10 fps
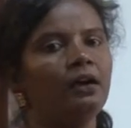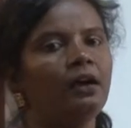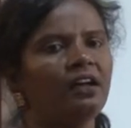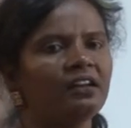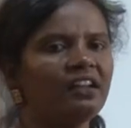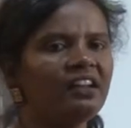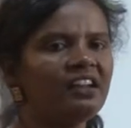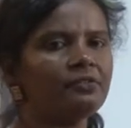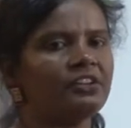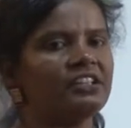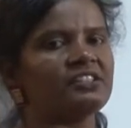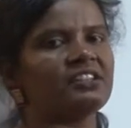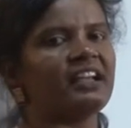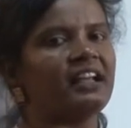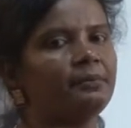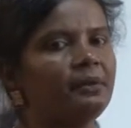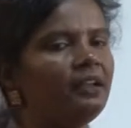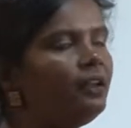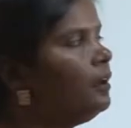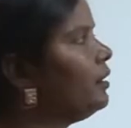Organic waste can
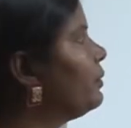be